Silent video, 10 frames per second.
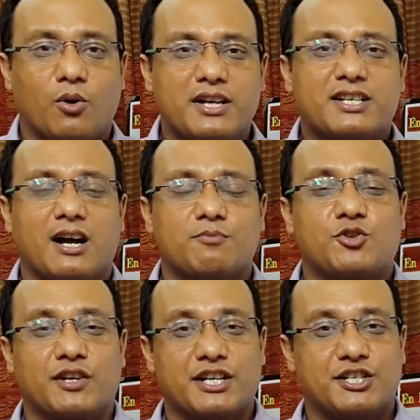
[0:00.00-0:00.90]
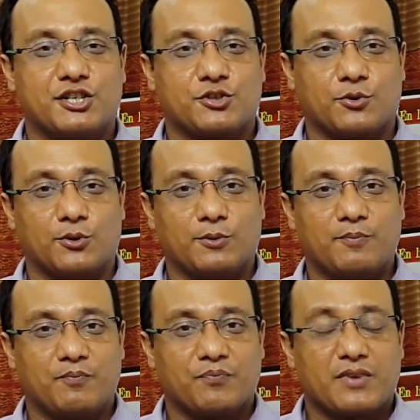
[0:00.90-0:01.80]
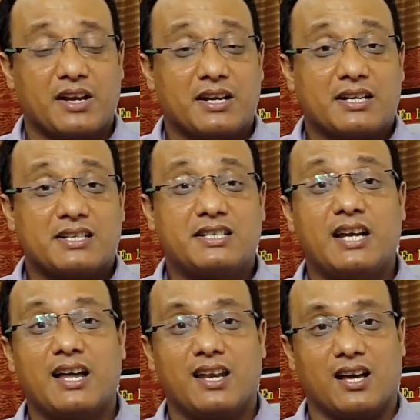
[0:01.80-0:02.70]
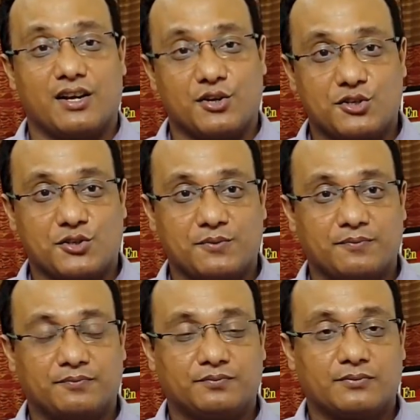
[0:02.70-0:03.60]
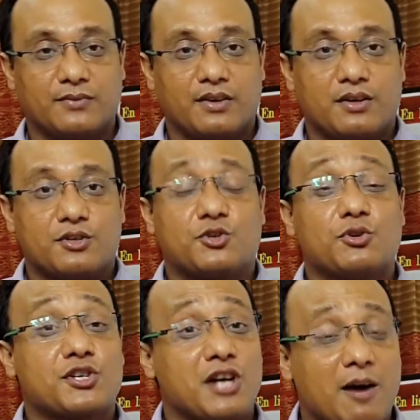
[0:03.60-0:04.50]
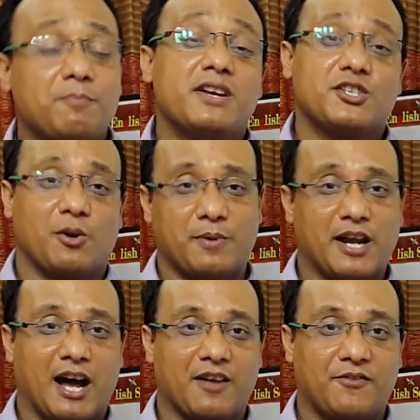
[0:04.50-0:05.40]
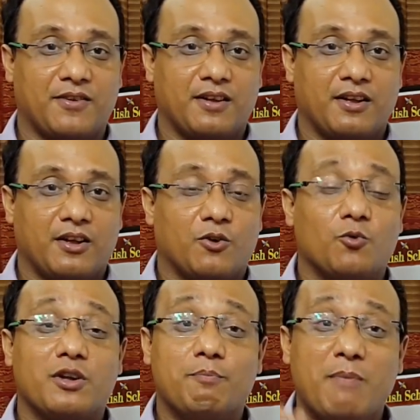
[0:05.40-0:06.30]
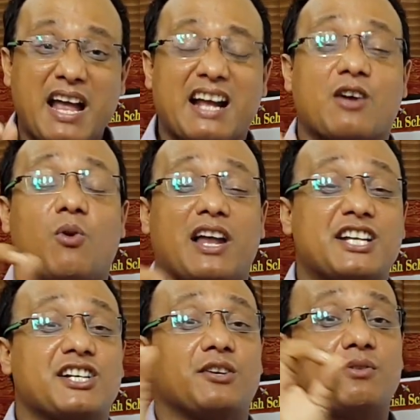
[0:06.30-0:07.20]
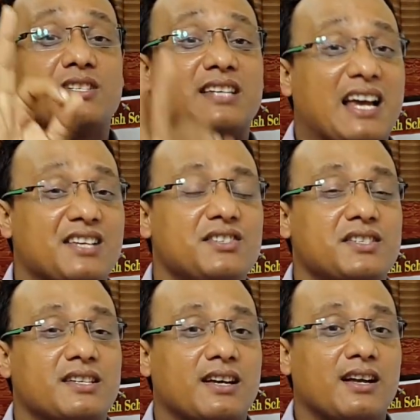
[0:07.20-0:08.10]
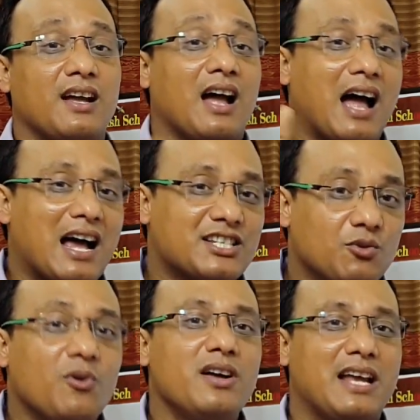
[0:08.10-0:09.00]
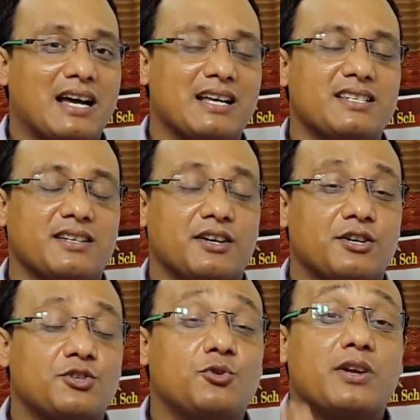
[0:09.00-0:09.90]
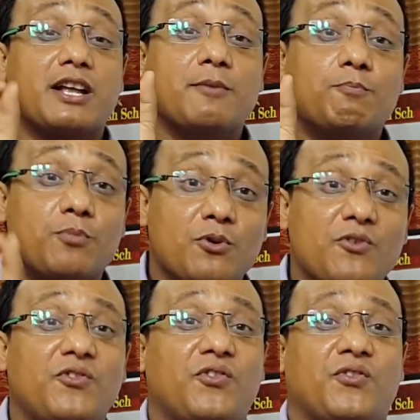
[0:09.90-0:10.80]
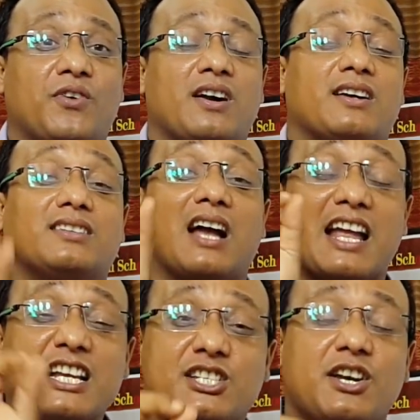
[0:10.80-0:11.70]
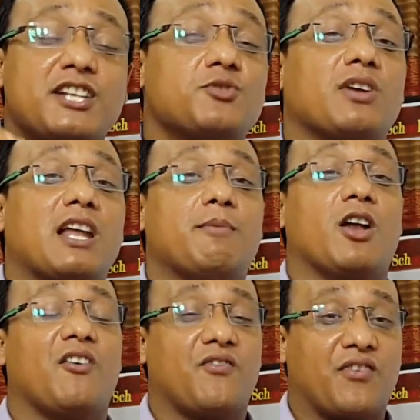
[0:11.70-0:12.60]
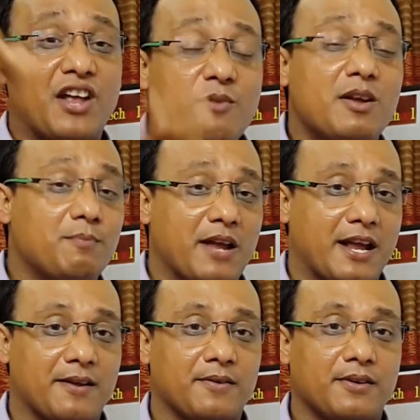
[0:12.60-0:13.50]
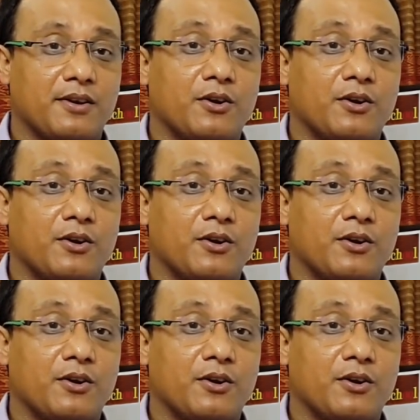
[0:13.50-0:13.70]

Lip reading: Welcome to English School. Dear learners, to sharpness of a knife, we make coalition with sense, as well as to improve the intellectual level of human being,